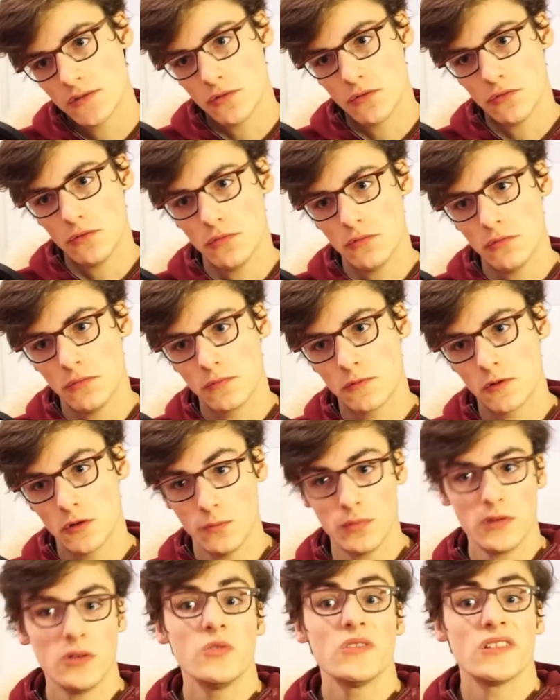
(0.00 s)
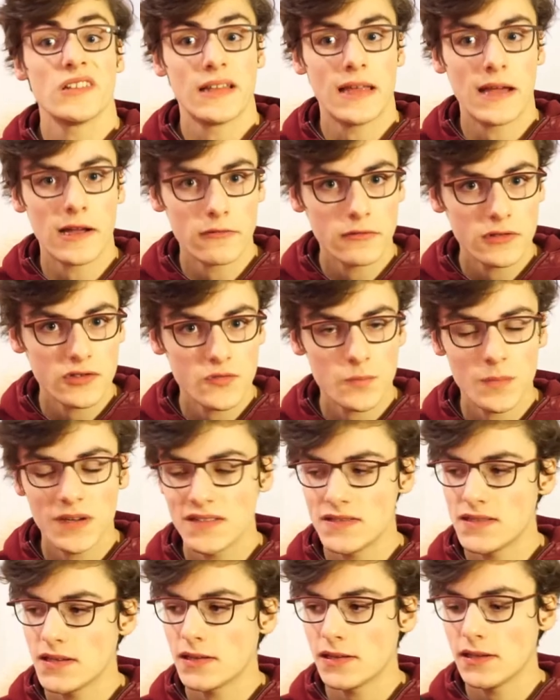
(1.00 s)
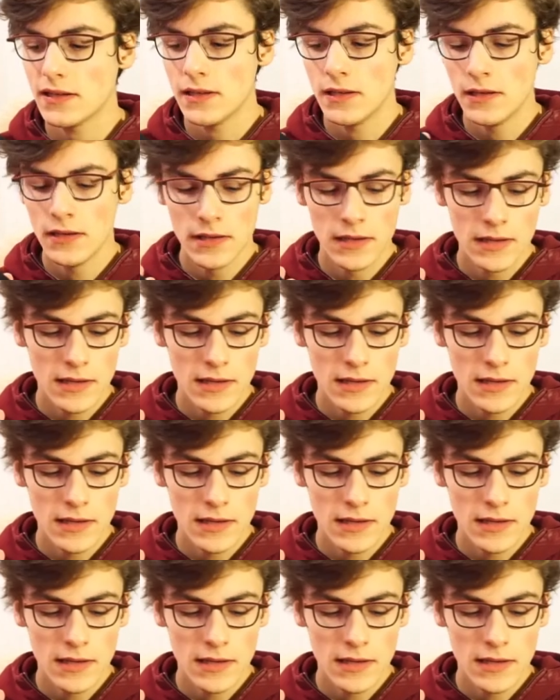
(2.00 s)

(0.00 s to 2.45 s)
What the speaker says: to computer language, basically.